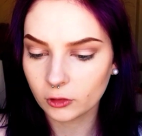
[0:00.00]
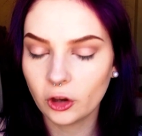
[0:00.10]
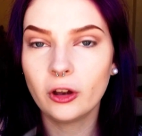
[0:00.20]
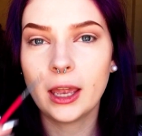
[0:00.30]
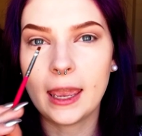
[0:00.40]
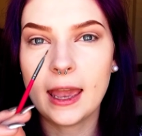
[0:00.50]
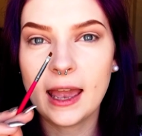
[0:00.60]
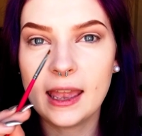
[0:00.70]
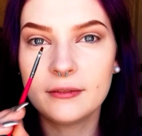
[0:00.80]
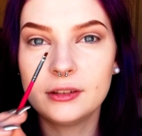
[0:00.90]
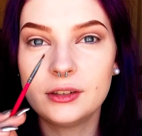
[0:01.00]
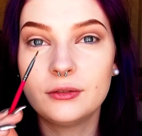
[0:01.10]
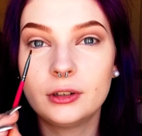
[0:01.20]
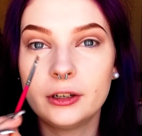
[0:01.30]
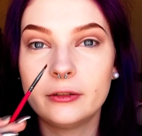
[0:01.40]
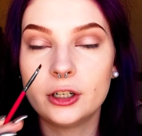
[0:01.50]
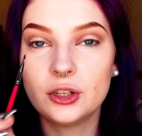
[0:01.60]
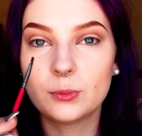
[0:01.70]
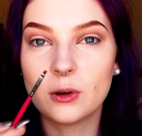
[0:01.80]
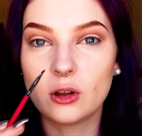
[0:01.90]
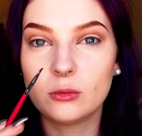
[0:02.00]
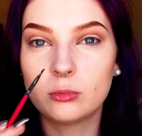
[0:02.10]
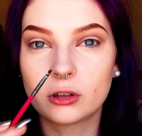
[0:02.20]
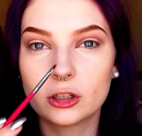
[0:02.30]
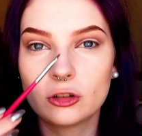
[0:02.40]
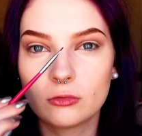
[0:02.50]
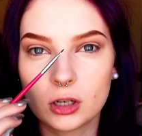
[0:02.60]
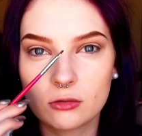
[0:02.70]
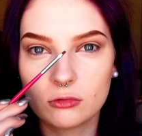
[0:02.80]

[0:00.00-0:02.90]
Okay, I have this very very small brush, I